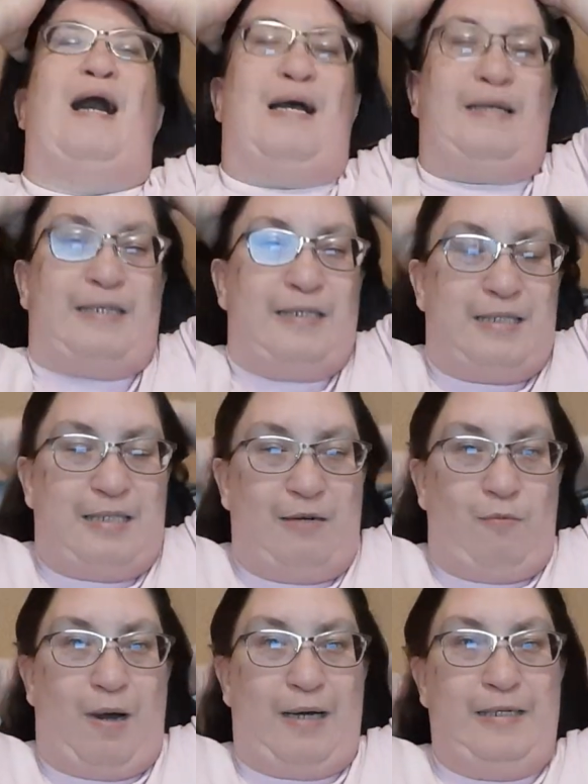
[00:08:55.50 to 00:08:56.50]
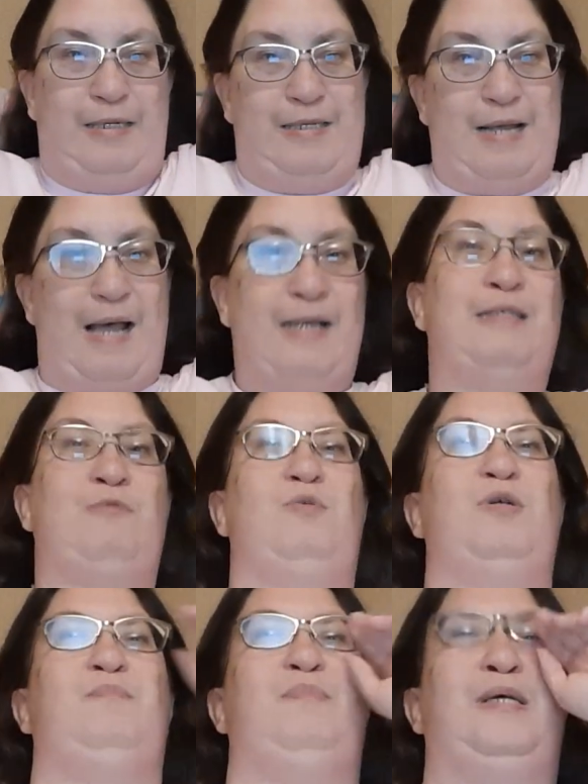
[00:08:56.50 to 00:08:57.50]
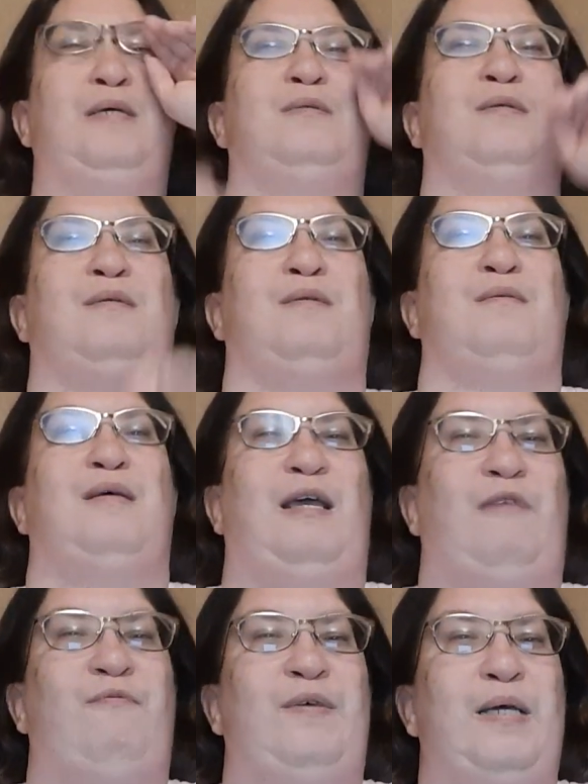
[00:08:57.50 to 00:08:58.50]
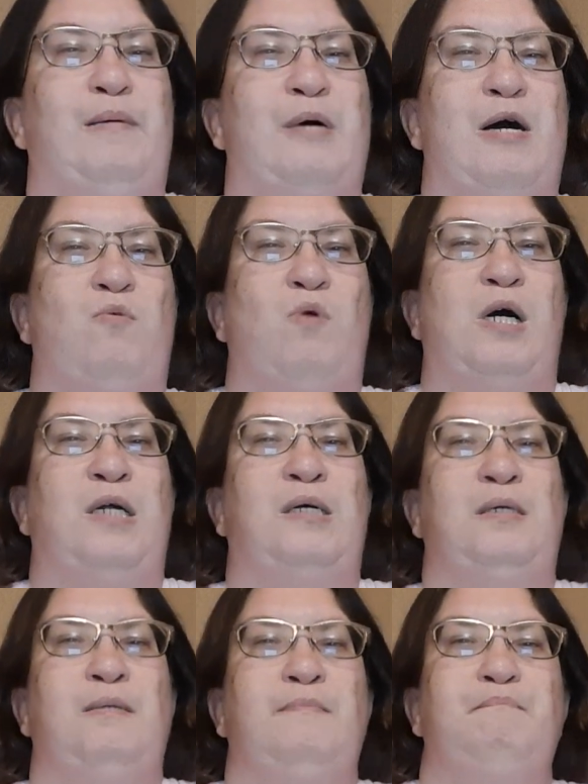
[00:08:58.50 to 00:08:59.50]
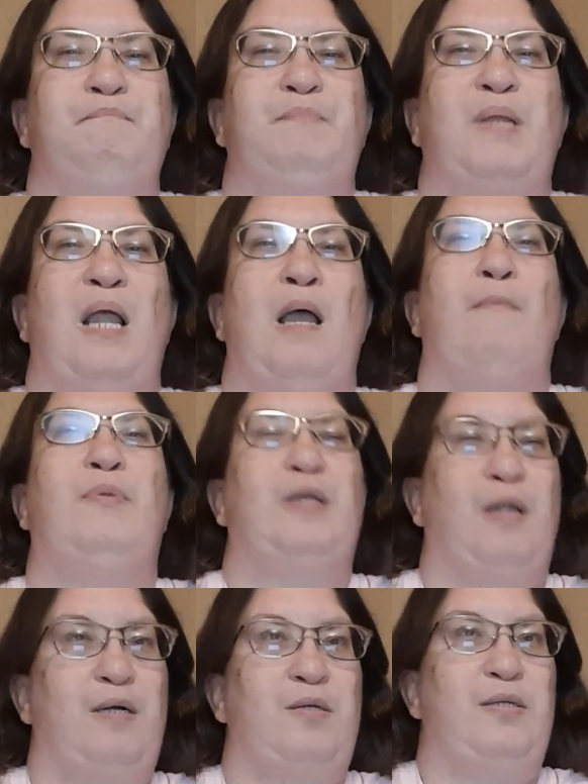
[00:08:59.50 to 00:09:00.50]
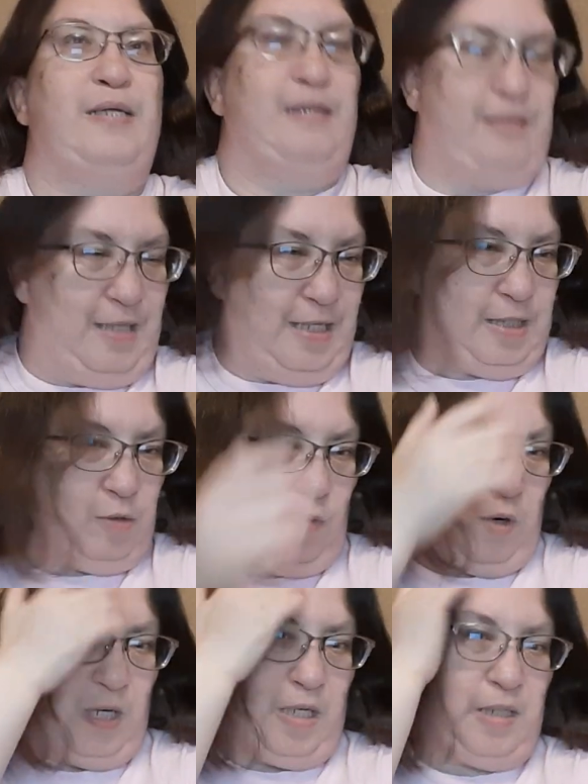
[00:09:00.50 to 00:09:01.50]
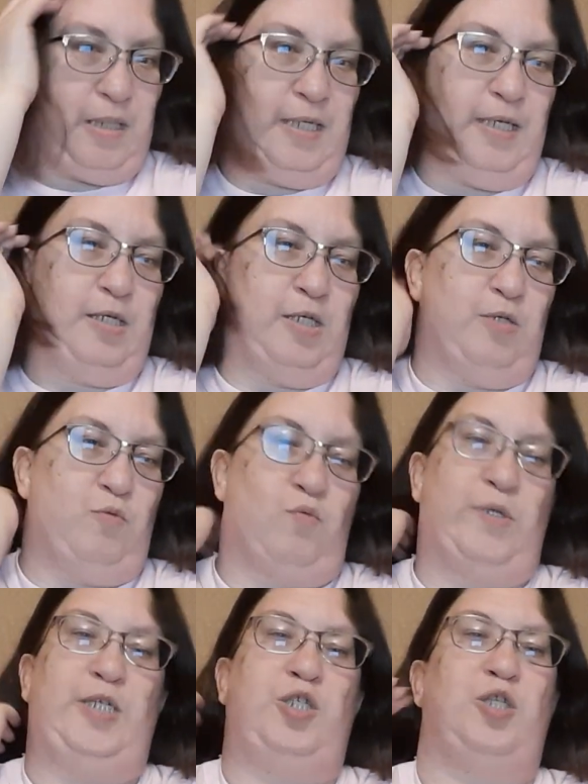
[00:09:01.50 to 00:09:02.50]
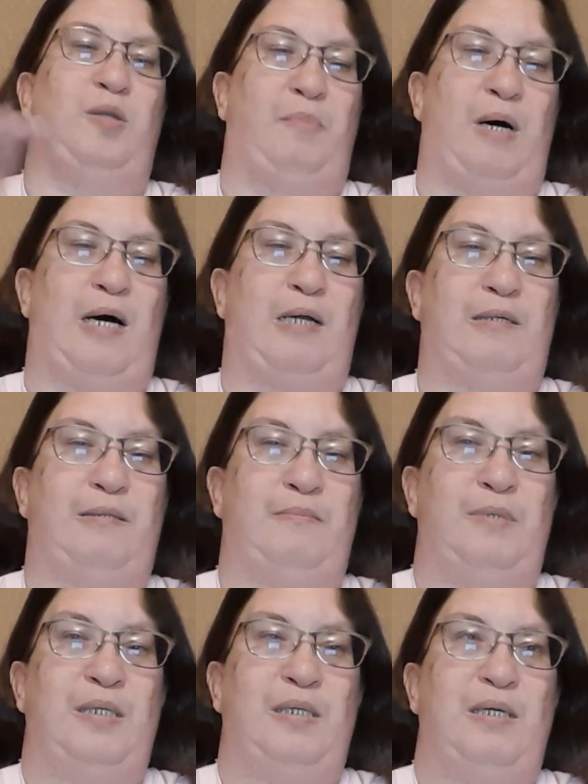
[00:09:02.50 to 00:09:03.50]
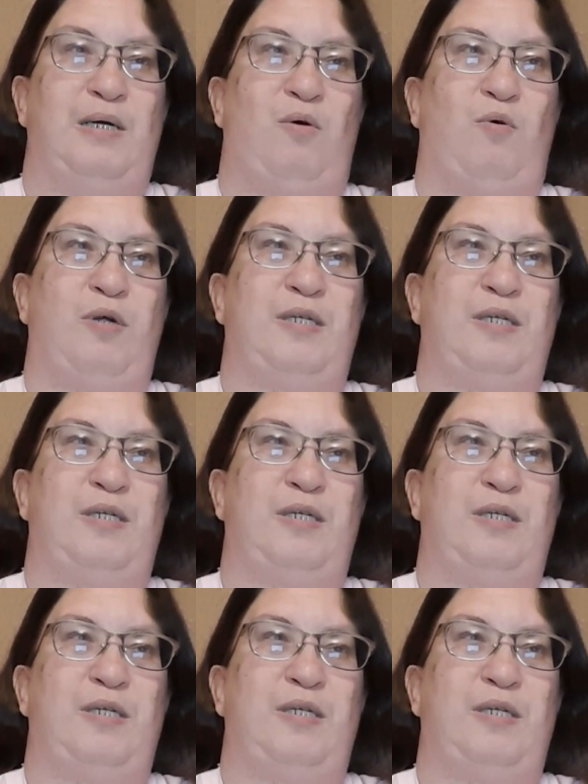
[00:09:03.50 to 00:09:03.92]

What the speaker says: I can see why Des would be a little iffy about water. But luckily this one he could reach the bottom. Or